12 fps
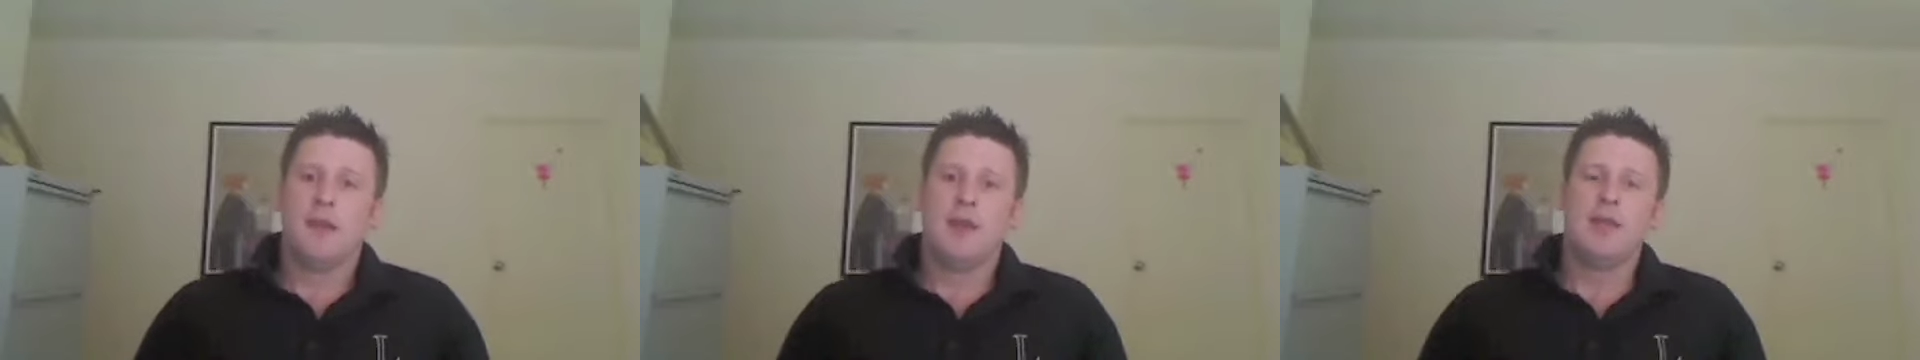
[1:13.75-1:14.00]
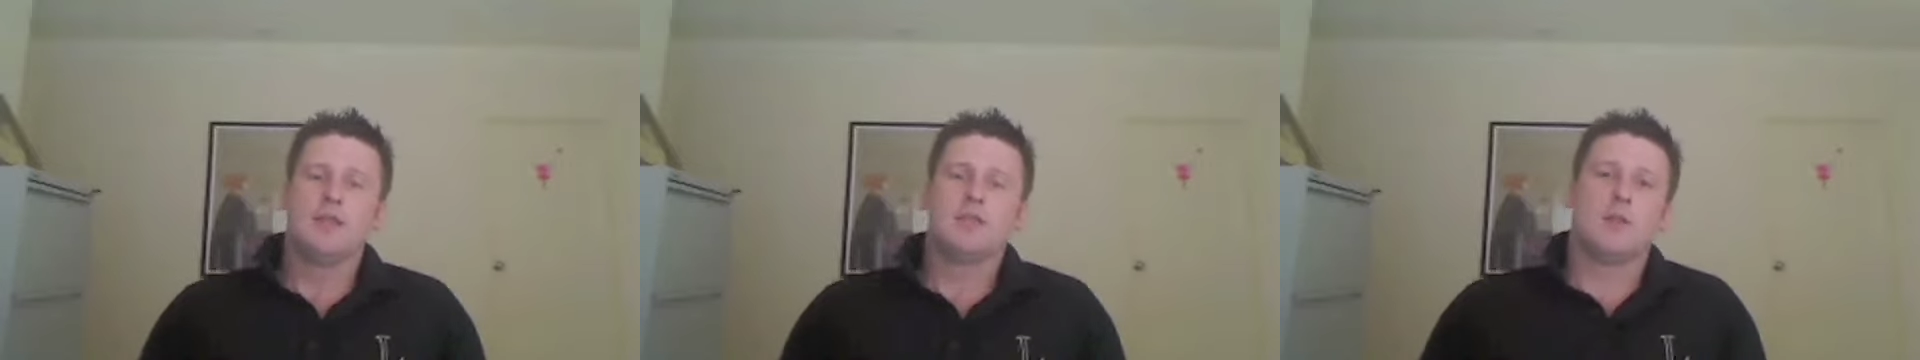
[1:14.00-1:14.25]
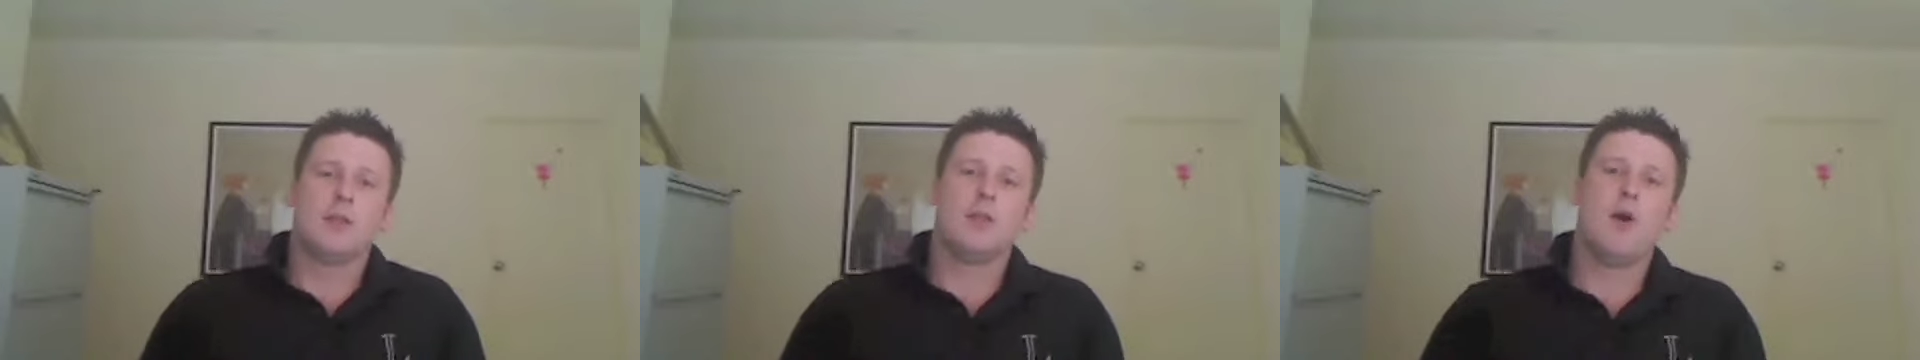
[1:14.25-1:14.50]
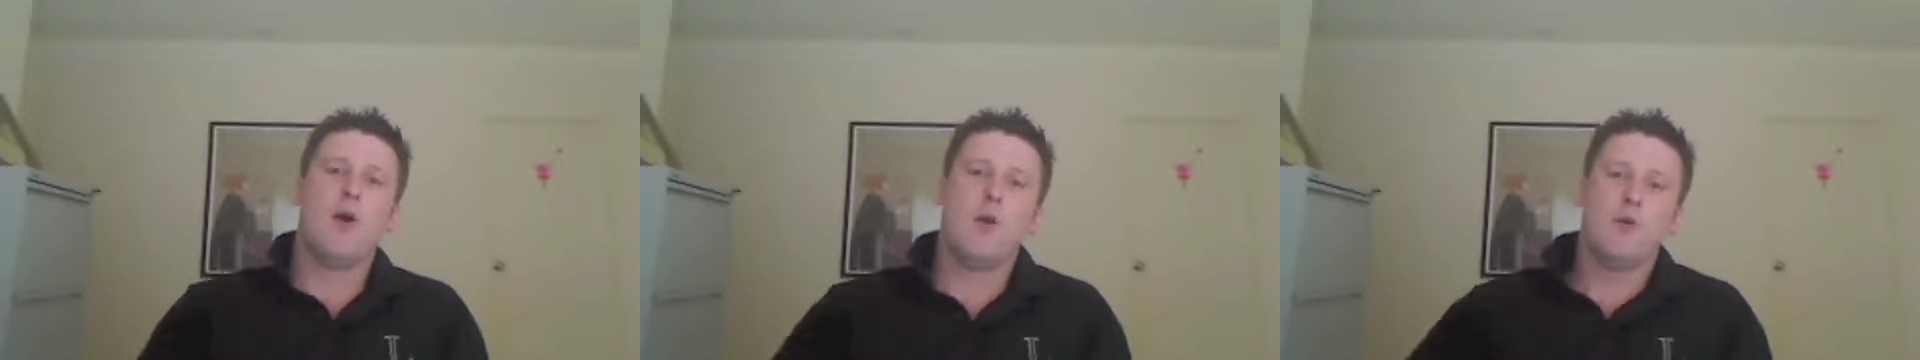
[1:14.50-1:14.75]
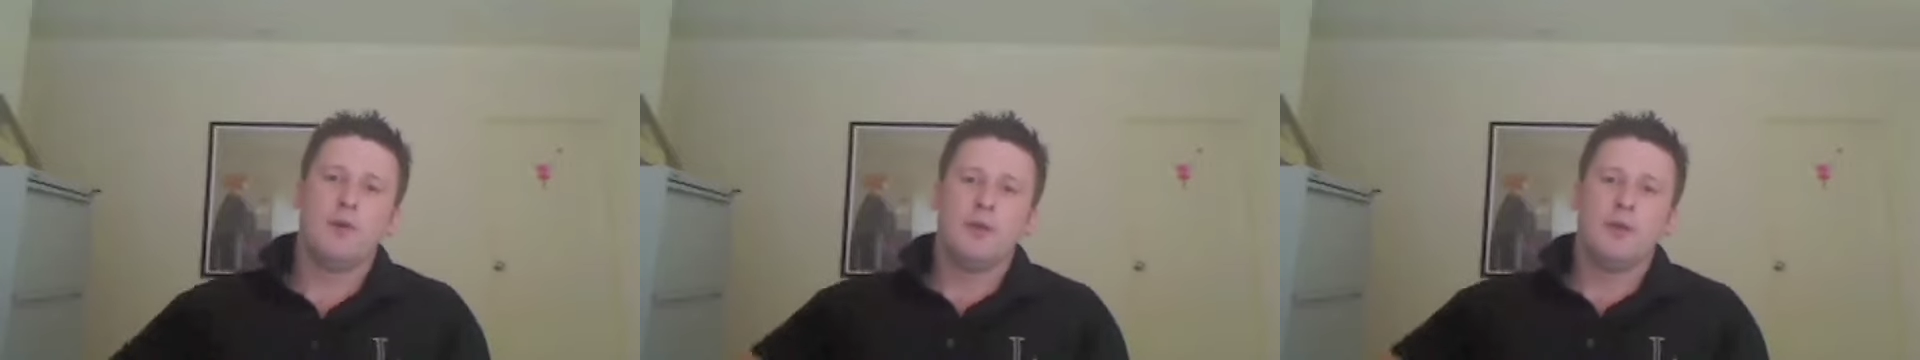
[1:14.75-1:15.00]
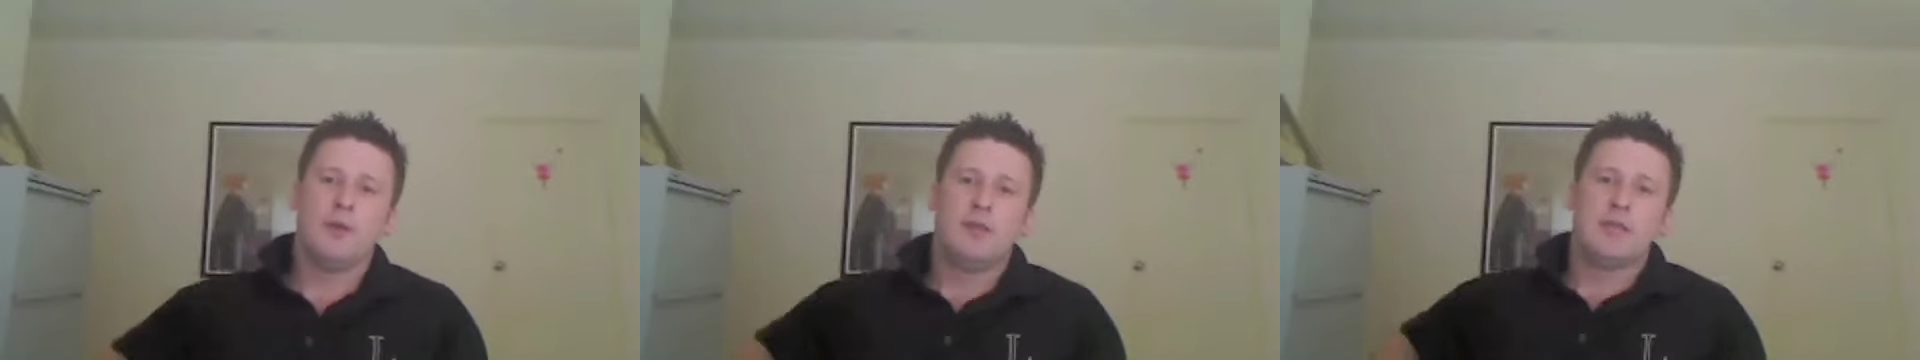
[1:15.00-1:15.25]
and has got a
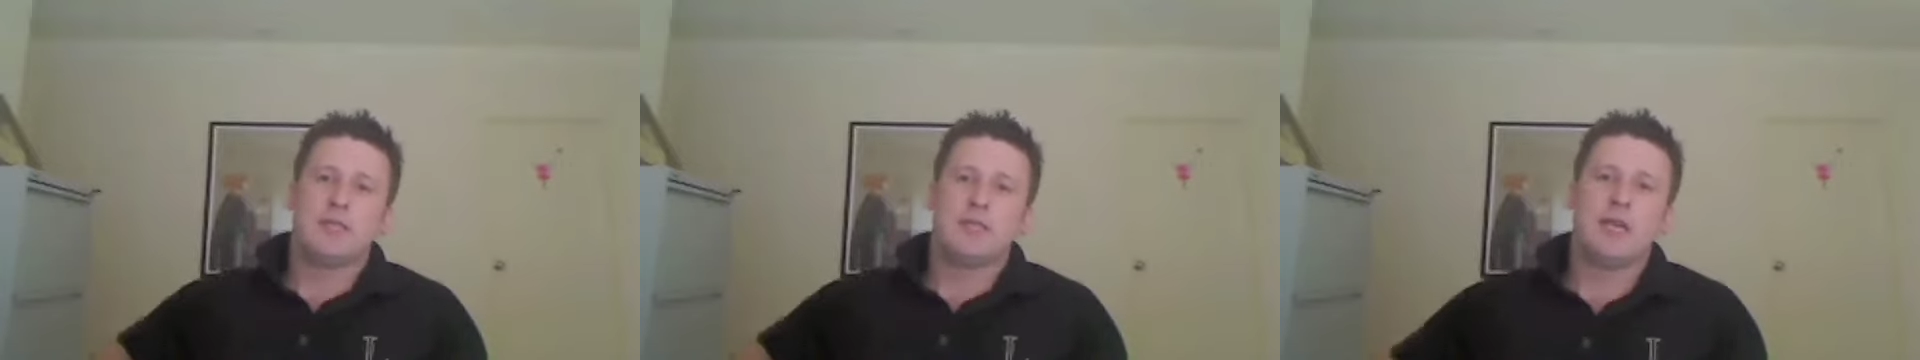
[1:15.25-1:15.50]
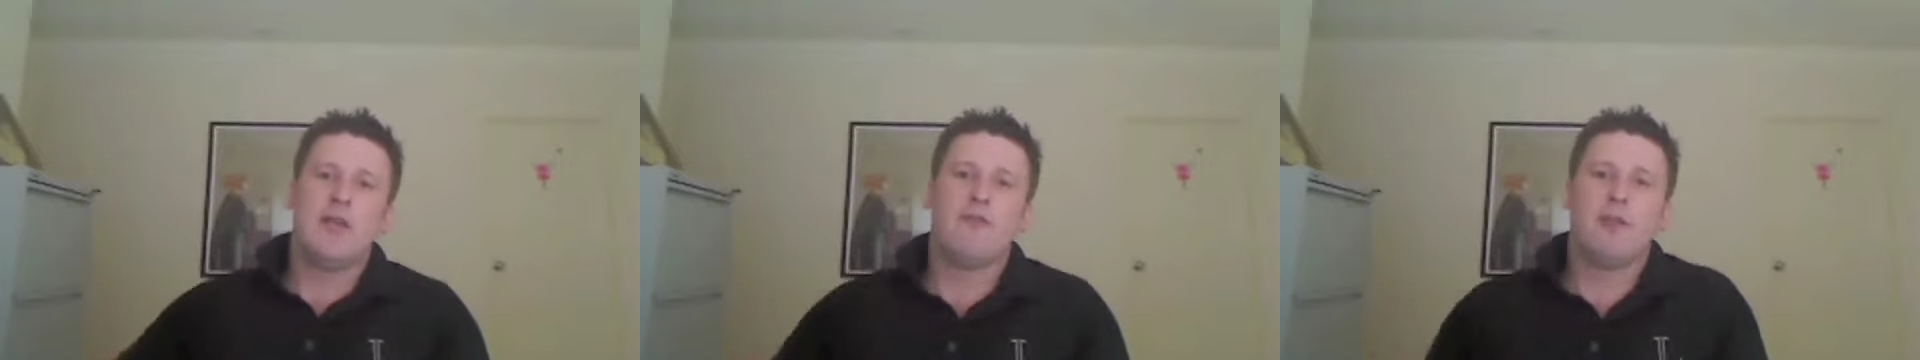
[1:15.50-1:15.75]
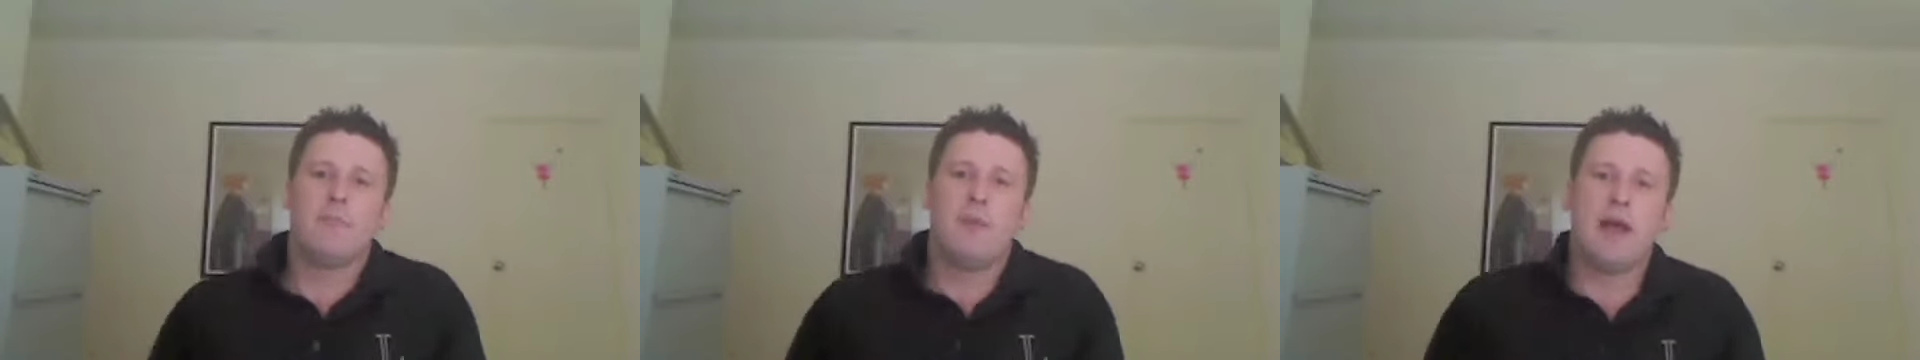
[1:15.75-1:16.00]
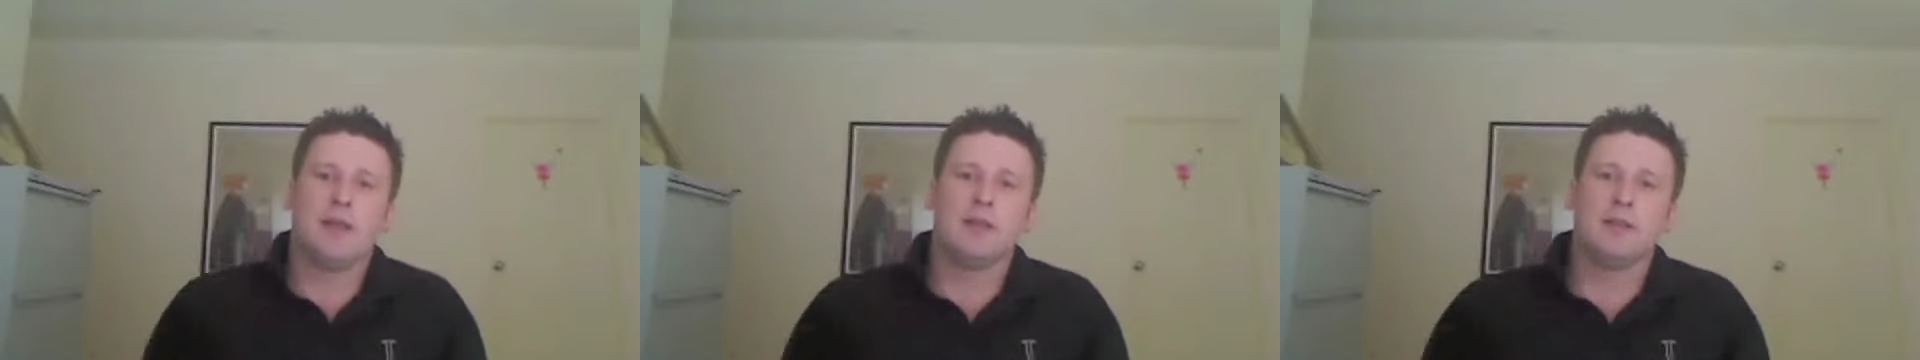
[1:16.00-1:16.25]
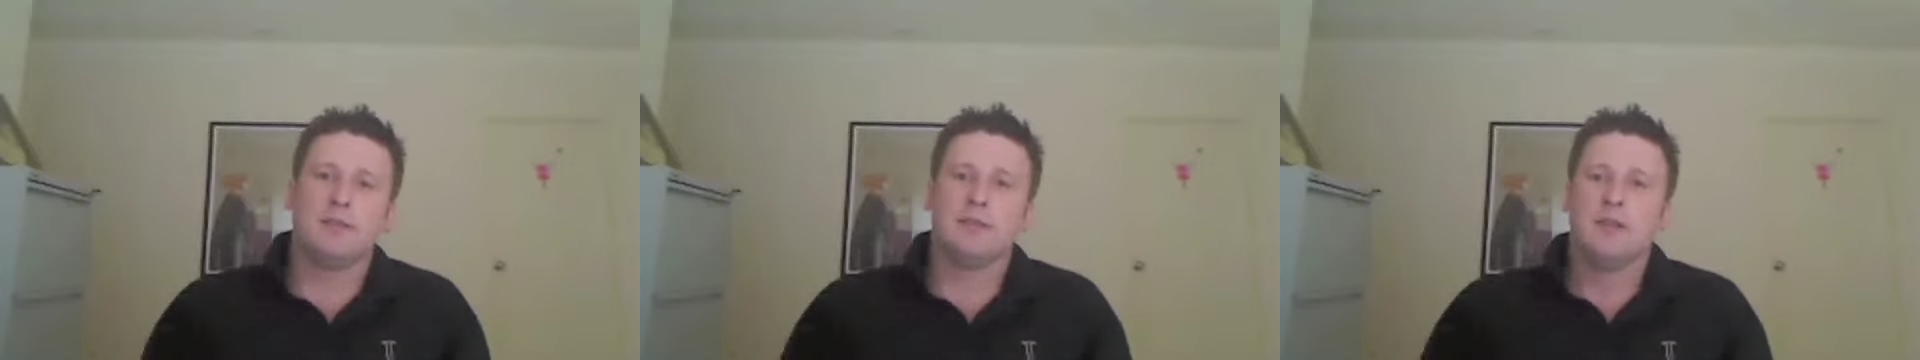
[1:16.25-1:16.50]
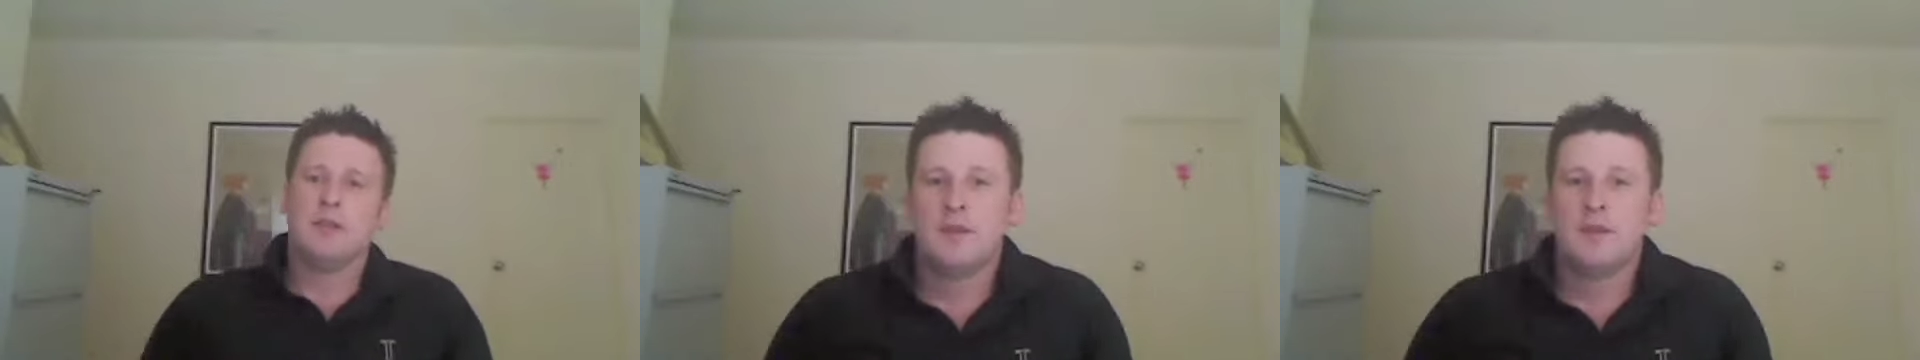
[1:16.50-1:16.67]
long yet savoury palate.